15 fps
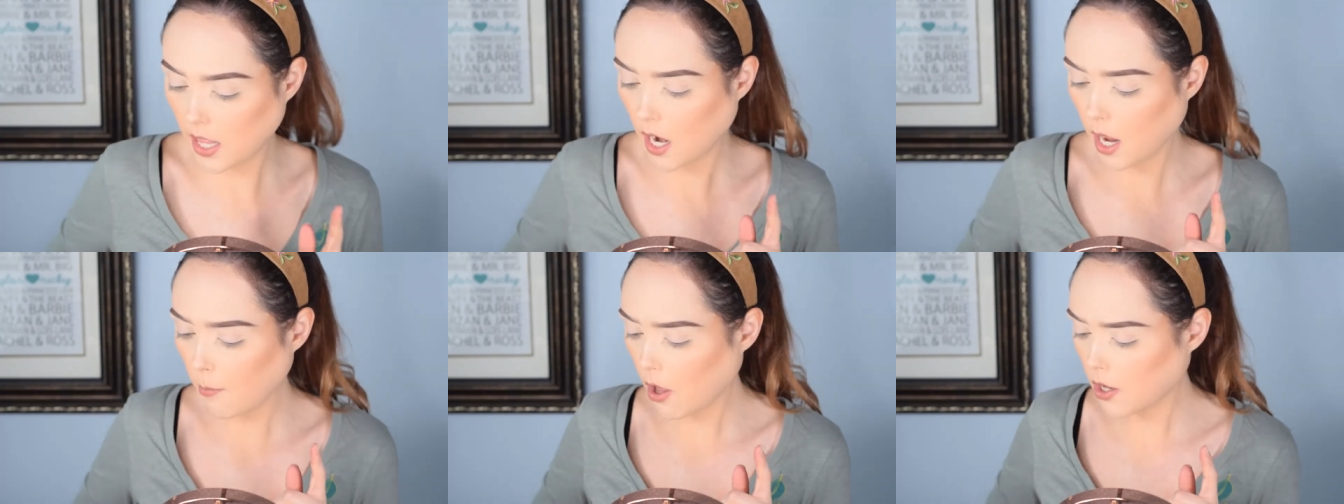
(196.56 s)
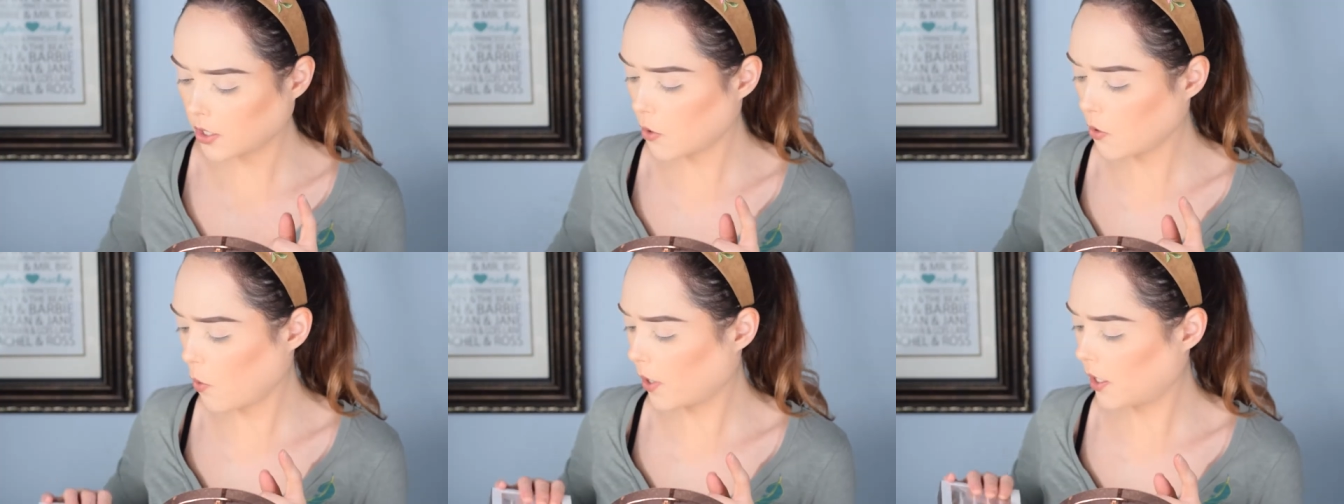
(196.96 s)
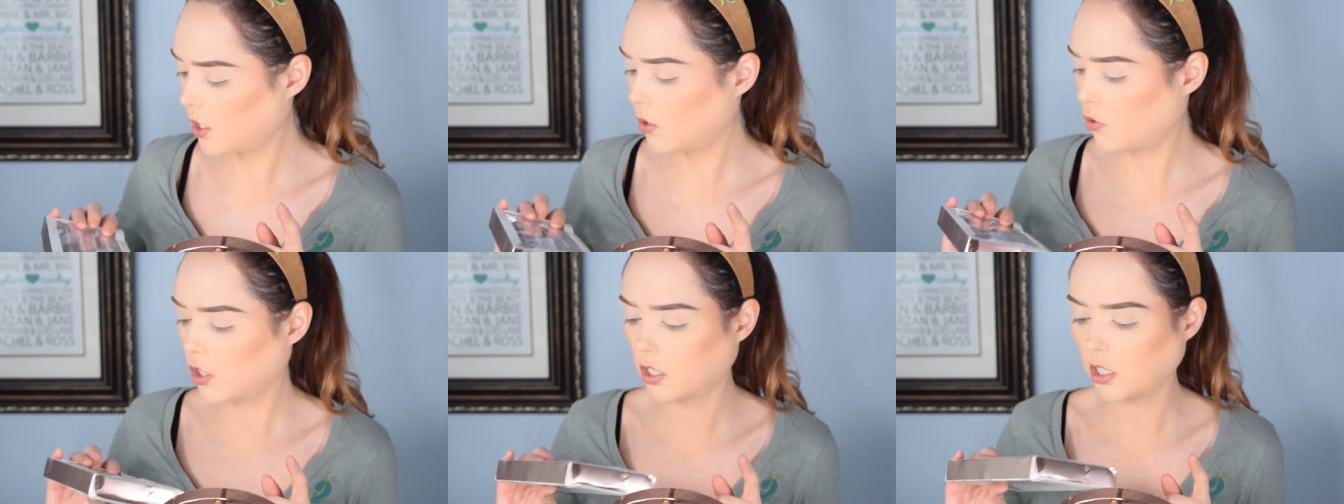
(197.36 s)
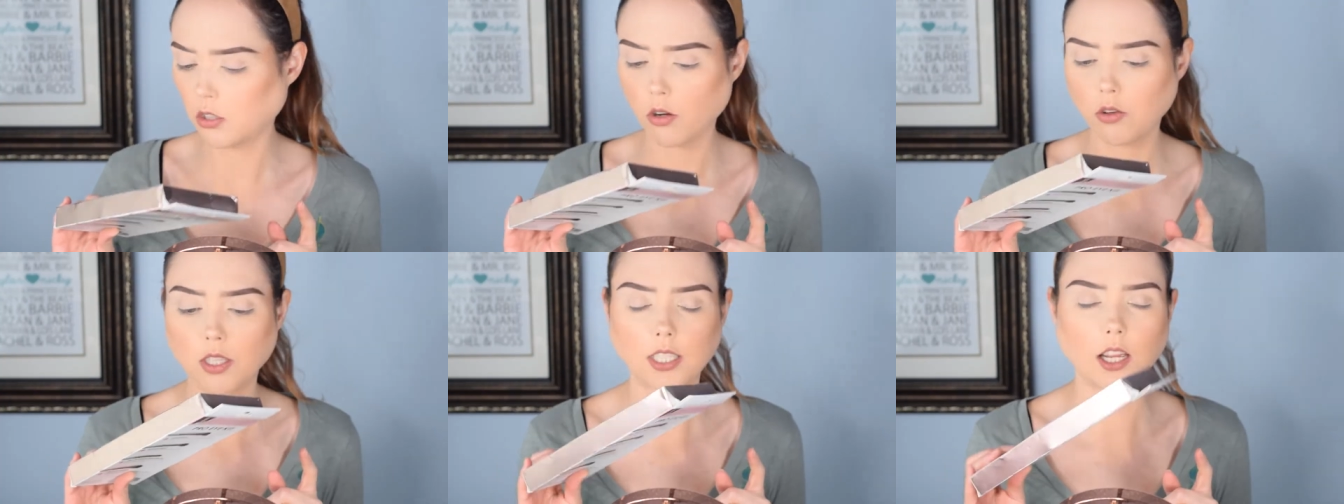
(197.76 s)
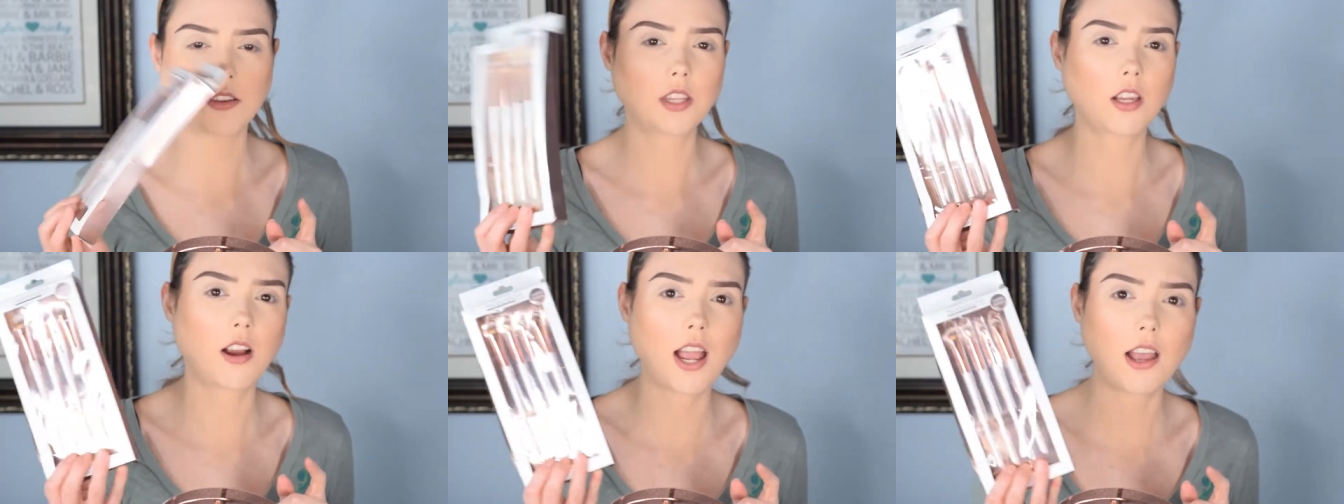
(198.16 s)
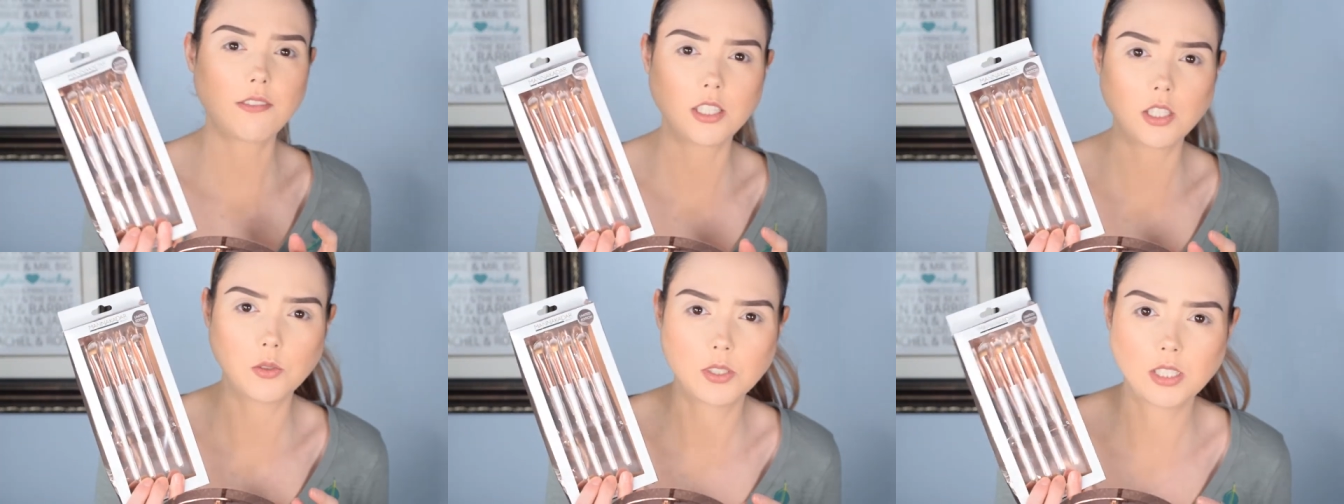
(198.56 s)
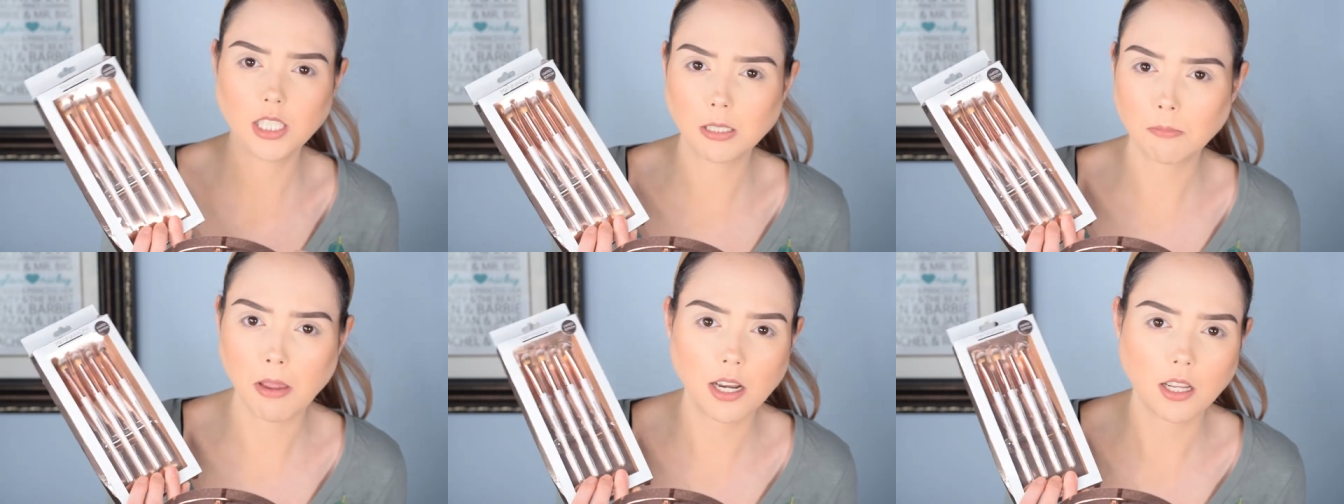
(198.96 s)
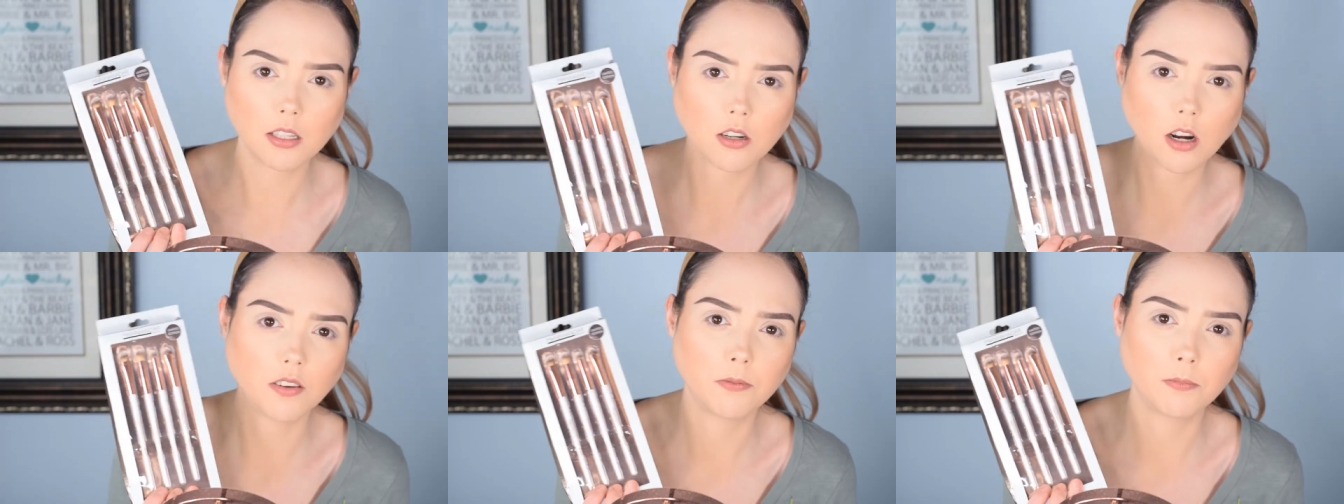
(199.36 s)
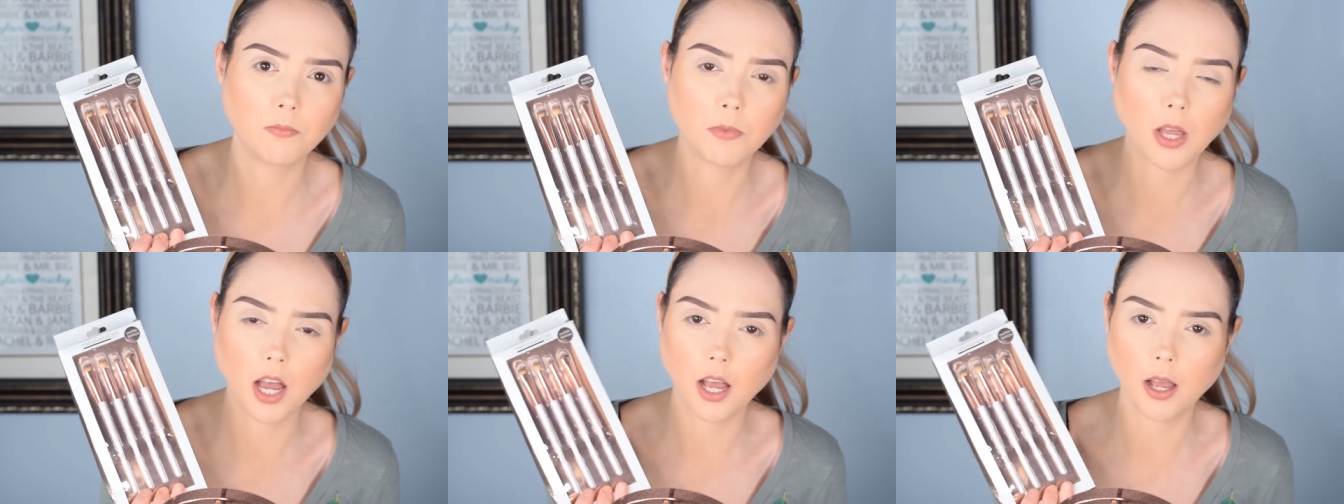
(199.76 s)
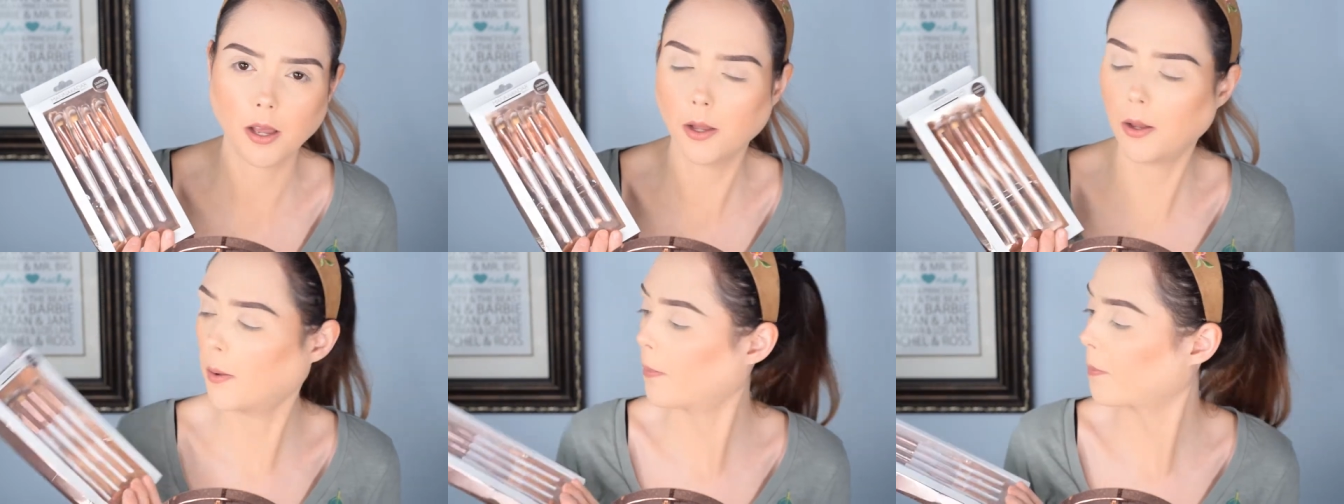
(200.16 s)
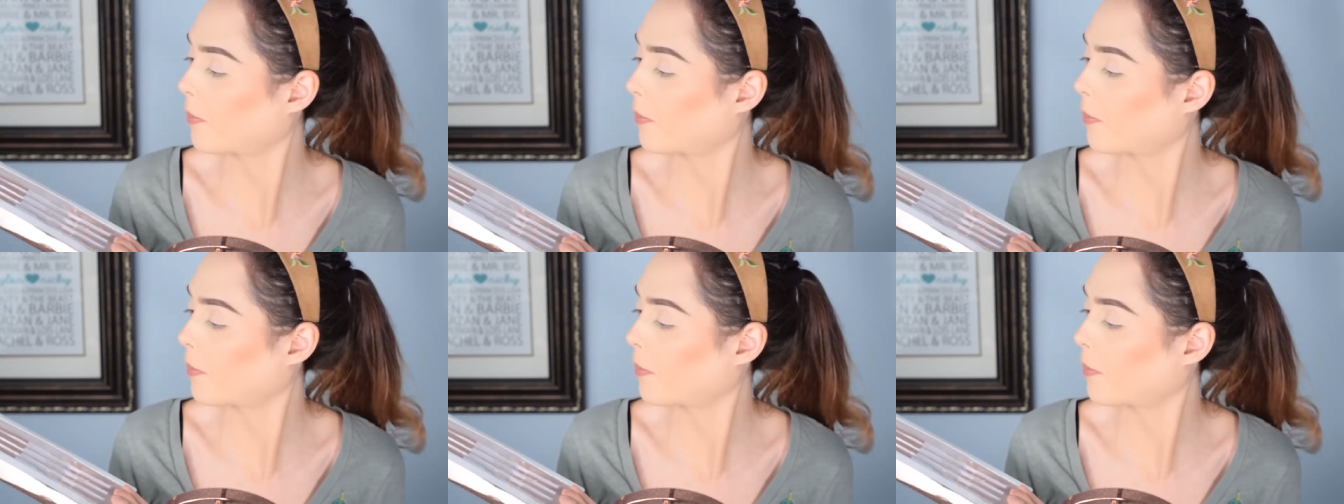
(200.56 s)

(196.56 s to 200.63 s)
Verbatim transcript: then I'm also going to, just to throw this out there, I haven't used these Manna Kadar uh,